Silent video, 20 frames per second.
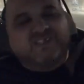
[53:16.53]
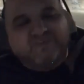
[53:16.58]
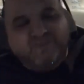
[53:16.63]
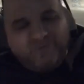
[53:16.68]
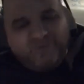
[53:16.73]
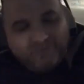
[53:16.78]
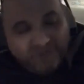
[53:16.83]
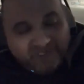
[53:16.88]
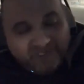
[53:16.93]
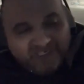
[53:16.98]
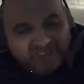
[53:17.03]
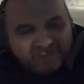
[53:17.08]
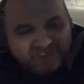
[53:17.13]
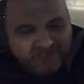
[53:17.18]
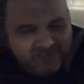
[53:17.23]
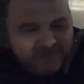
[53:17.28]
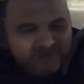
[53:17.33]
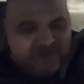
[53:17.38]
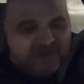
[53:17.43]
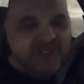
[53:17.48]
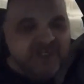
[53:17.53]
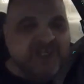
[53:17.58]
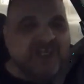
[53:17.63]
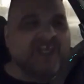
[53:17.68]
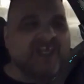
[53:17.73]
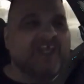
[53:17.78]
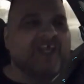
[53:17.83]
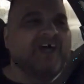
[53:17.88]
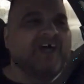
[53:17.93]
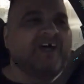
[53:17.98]
21 years ago.
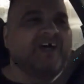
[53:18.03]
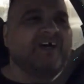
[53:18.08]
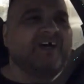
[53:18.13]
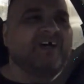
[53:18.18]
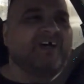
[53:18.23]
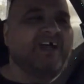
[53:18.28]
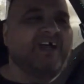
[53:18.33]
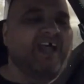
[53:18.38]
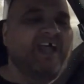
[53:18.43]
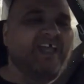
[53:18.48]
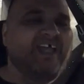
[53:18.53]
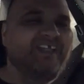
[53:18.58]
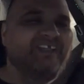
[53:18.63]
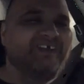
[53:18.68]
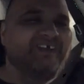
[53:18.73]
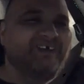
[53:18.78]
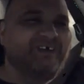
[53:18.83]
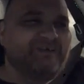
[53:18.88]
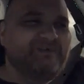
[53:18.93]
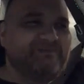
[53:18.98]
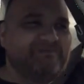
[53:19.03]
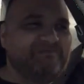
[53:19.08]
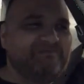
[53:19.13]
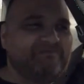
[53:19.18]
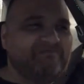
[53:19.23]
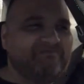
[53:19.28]
And, um,